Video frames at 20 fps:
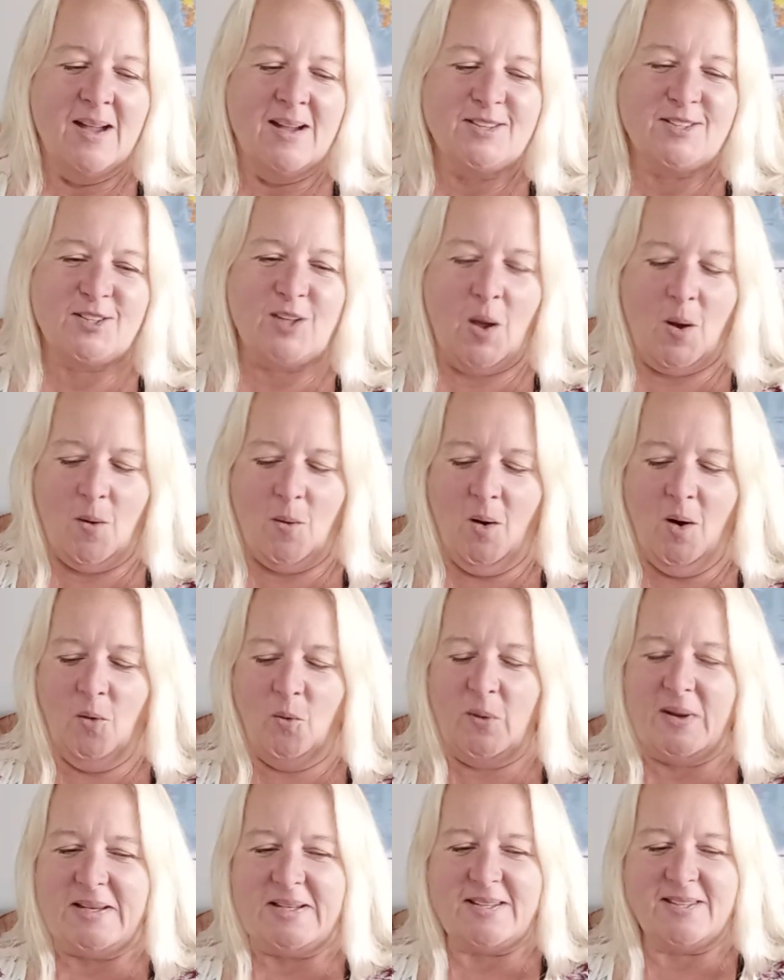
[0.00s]
So
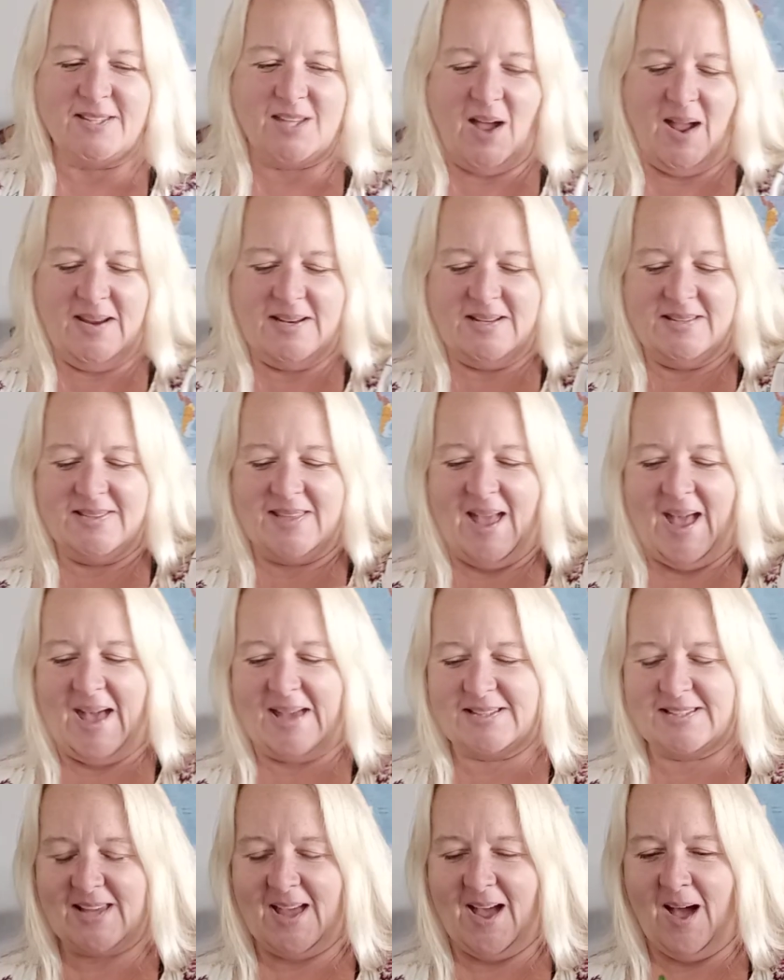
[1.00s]
we decided
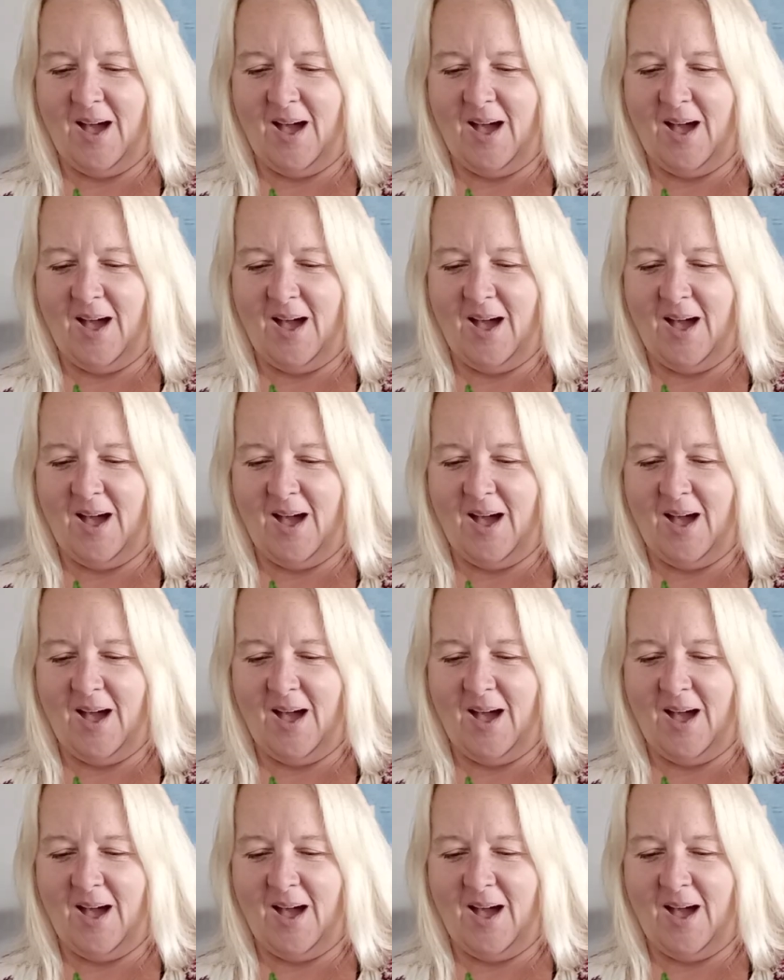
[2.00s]
that